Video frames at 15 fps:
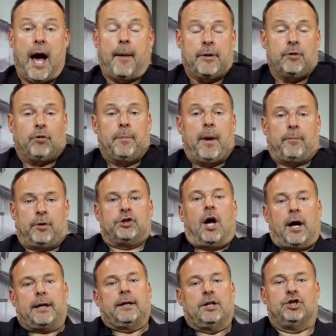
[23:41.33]
I mean, remember,
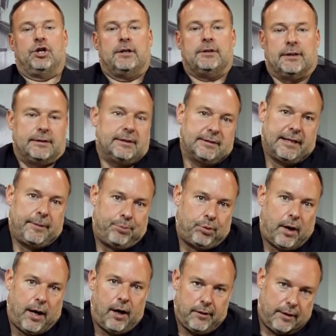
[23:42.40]
talking to Jesus is like
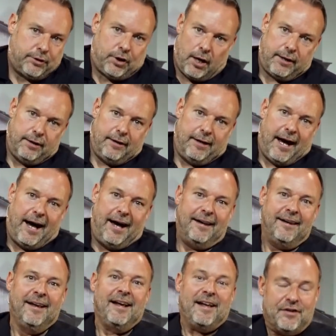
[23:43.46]
prayer, talking to
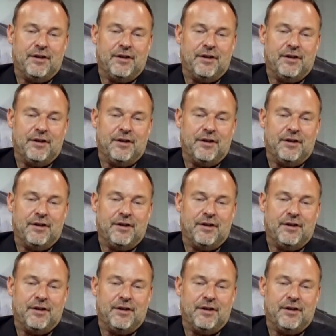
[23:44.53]
God.